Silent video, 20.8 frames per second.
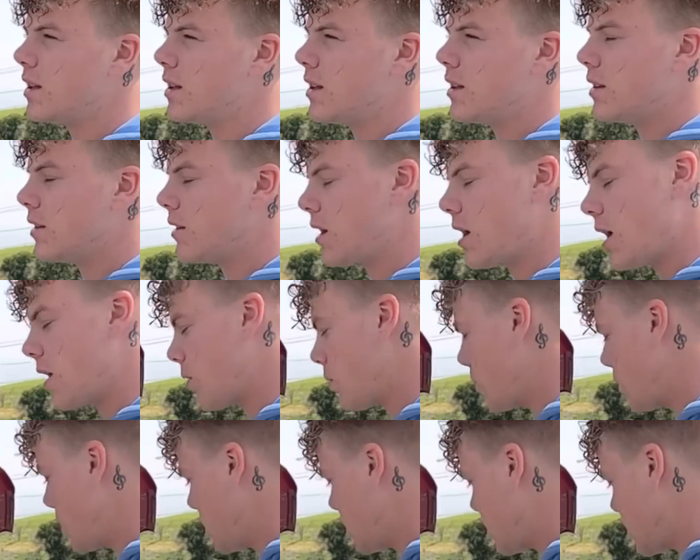the other
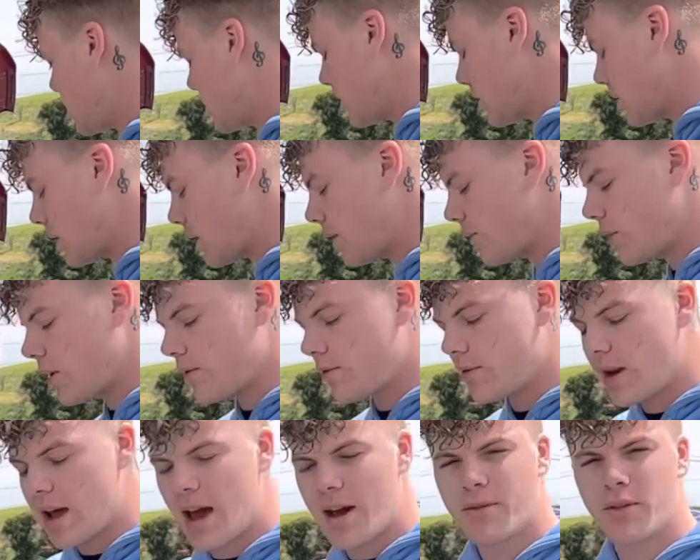ones, instead of
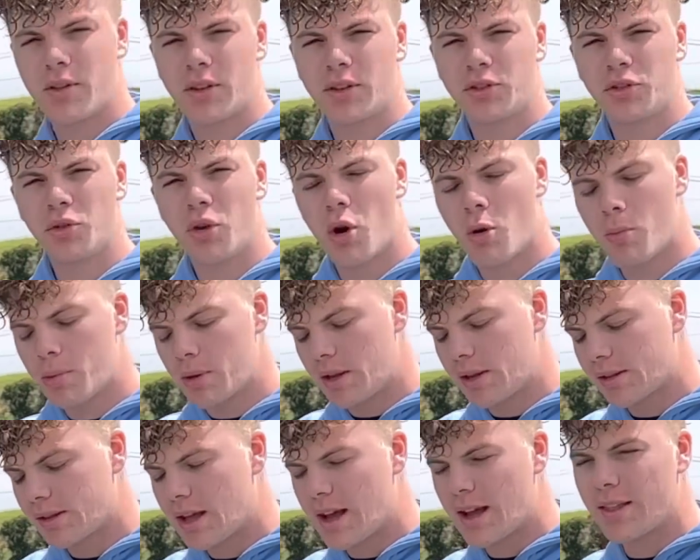having the two
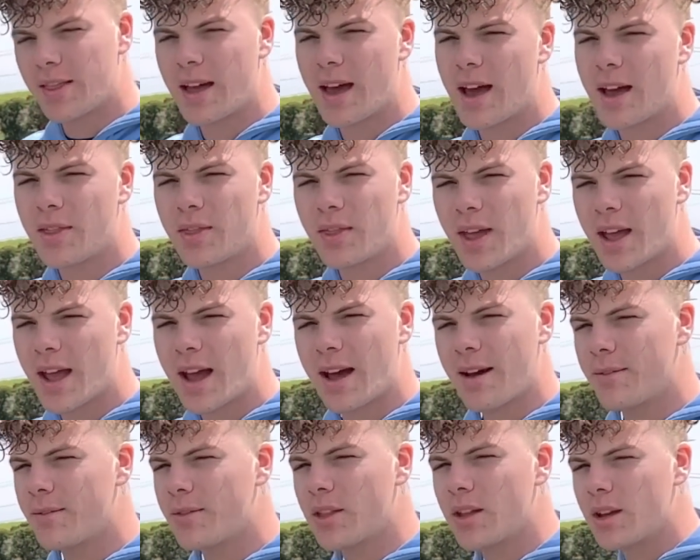openings like that, they
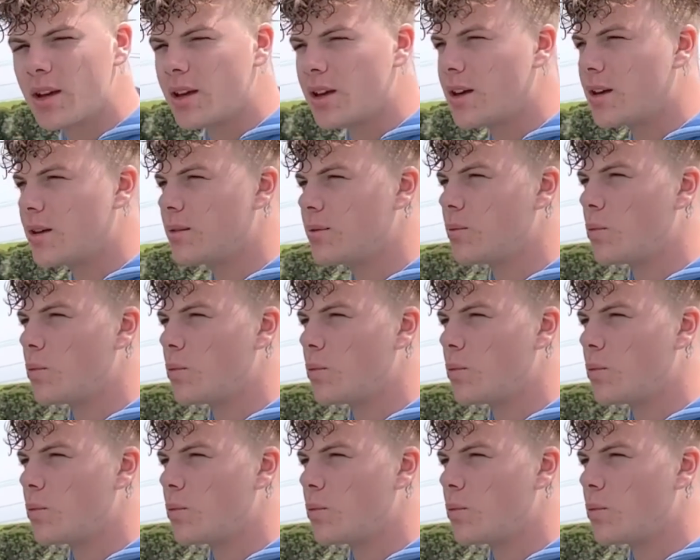have the